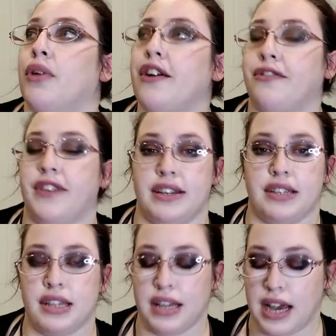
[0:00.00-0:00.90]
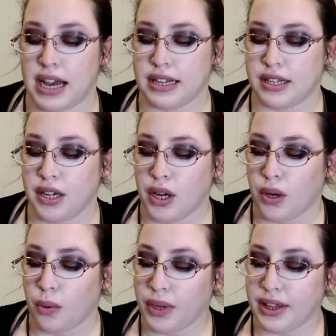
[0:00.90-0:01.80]
preface that
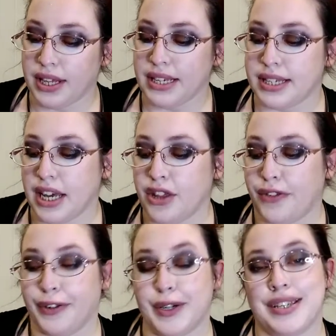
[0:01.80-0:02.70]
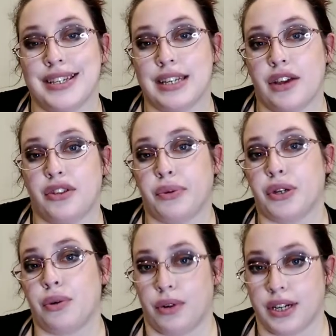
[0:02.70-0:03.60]
when they say the first death
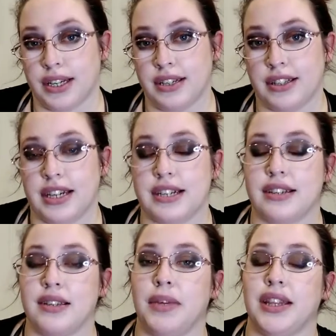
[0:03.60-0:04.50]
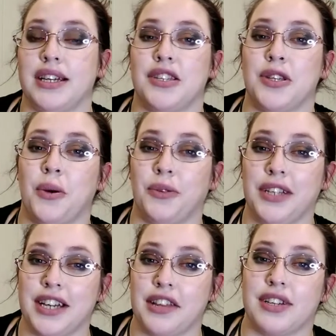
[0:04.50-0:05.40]
recorded, that doesn't mean that's the
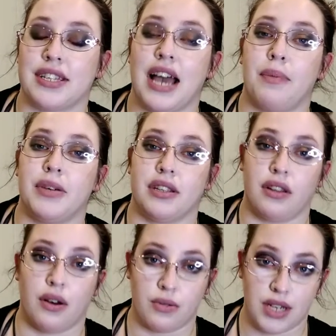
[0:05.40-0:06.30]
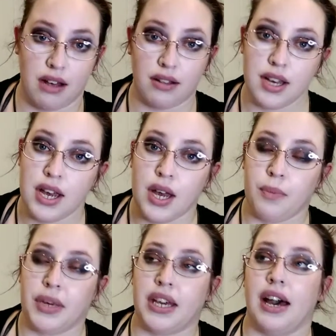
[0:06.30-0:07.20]
only death that's happened in the hotel.
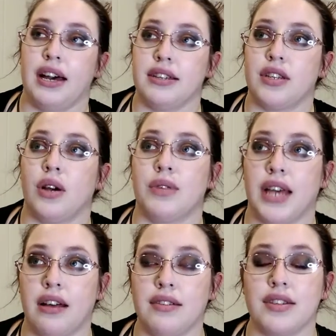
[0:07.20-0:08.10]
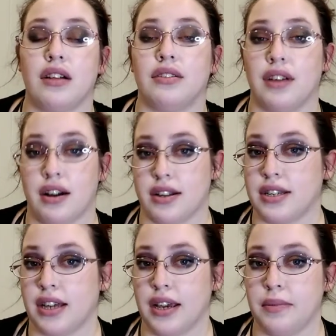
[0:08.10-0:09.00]
Because hotels, a lot of
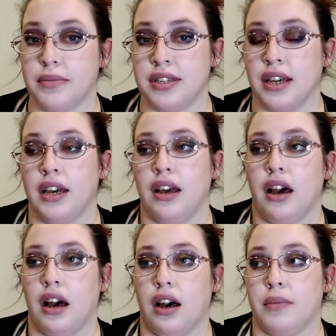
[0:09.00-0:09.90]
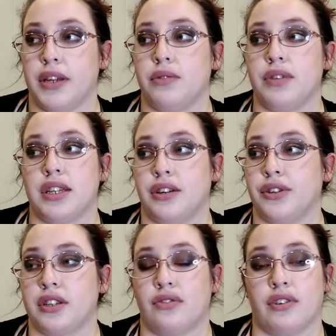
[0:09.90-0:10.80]
the times, um, and you can
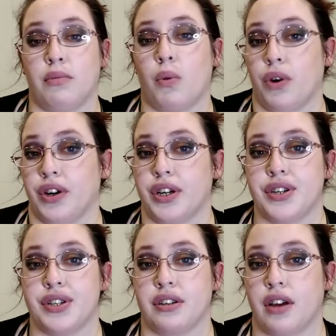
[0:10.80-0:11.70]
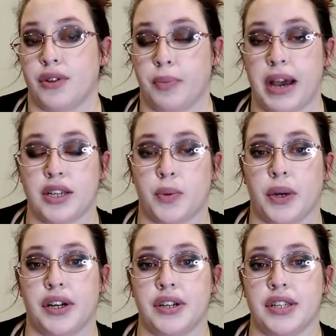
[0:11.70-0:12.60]
hear this from workers and other past
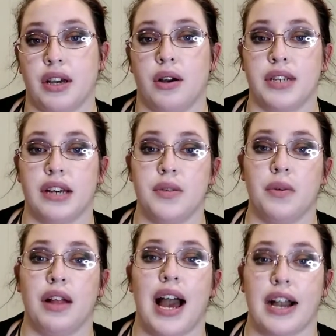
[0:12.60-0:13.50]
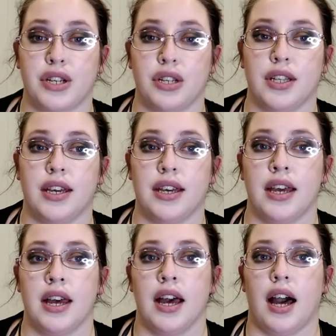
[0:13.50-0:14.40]
workers, that hotels will actually